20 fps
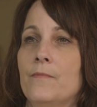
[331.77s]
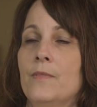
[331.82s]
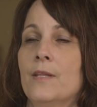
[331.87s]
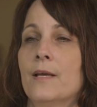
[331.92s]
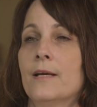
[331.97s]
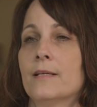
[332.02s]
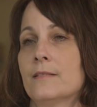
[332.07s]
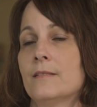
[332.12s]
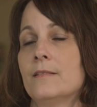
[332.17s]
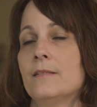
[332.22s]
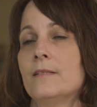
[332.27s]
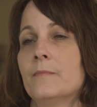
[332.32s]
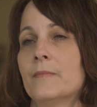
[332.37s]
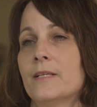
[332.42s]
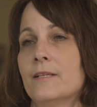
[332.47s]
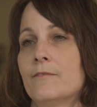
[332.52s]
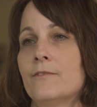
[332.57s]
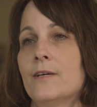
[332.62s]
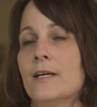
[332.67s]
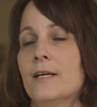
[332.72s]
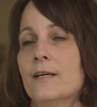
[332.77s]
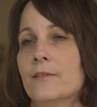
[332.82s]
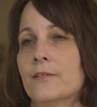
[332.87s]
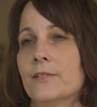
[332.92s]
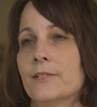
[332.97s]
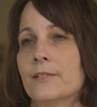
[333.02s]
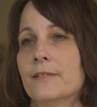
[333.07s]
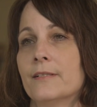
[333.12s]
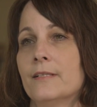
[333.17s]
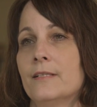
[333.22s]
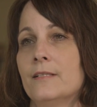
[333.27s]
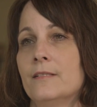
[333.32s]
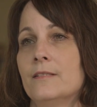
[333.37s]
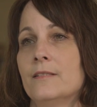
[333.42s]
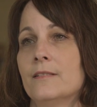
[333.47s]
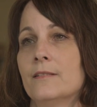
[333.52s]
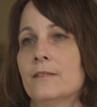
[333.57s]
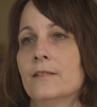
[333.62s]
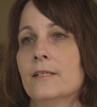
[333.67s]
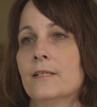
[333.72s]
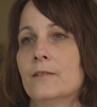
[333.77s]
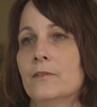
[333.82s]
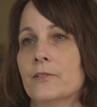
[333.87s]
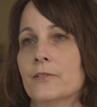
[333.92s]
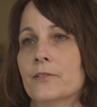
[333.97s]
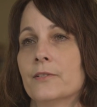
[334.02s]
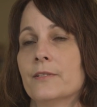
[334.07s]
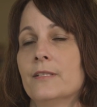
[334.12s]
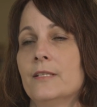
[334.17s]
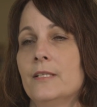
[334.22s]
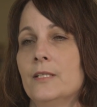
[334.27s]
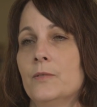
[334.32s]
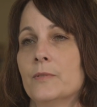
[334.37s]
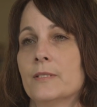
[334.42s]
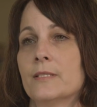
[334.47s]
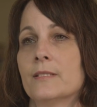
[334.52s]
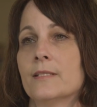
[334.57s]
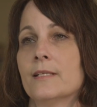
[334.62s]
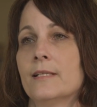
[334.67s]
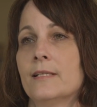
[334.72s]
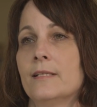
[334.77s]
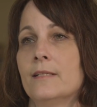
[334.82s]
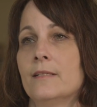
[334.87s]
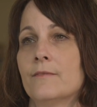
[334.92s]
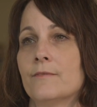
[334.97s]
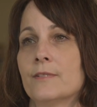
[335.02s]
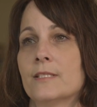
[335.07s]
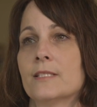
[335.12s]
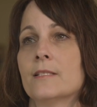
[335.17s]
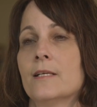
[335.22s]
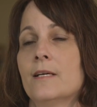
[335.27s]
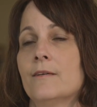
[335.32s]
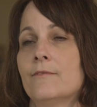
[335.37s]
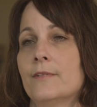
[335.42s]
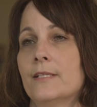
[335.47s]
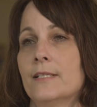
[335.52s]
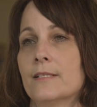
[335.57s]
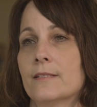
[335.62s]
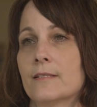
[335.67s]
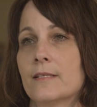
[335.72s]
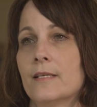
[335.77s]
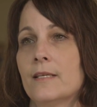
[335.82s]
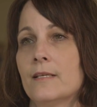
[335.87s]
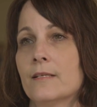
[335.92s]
not seen my father until I learned that he was dying of esophagus